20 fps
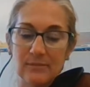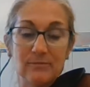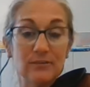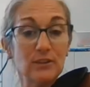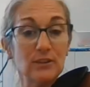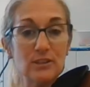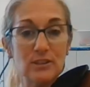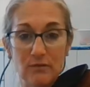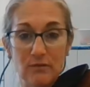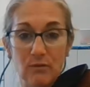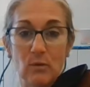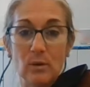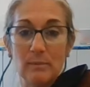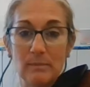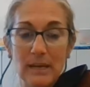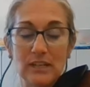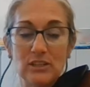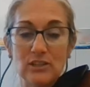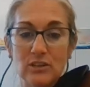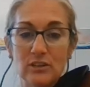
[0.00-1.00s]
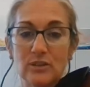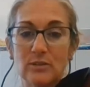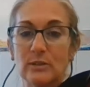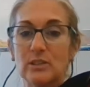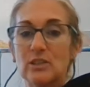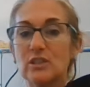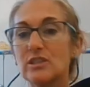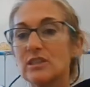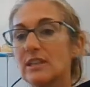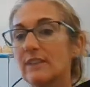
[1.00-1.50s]
first 4 measures,
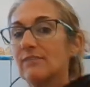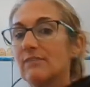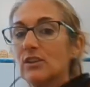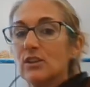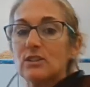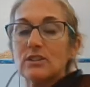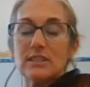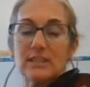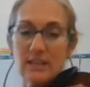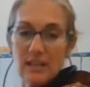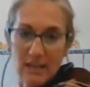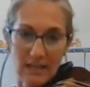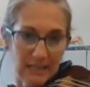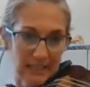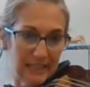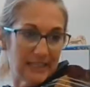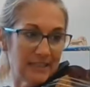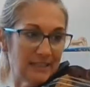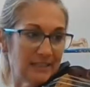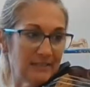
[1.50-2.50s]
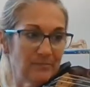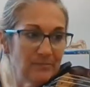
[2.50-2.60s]
which is the first line,